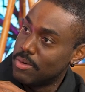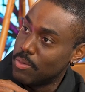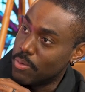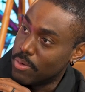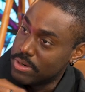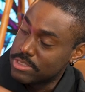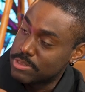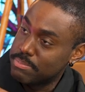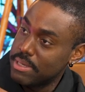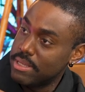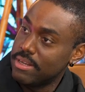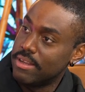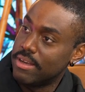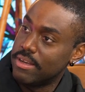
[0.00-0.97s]
what is
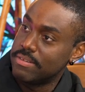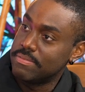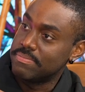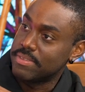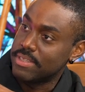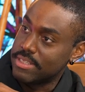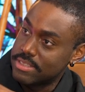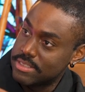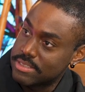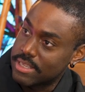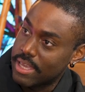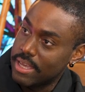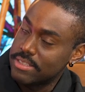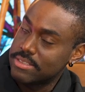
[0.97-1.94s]
being done in
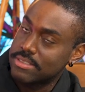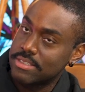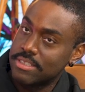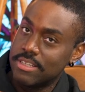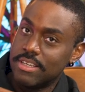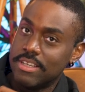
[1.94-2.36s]
this case.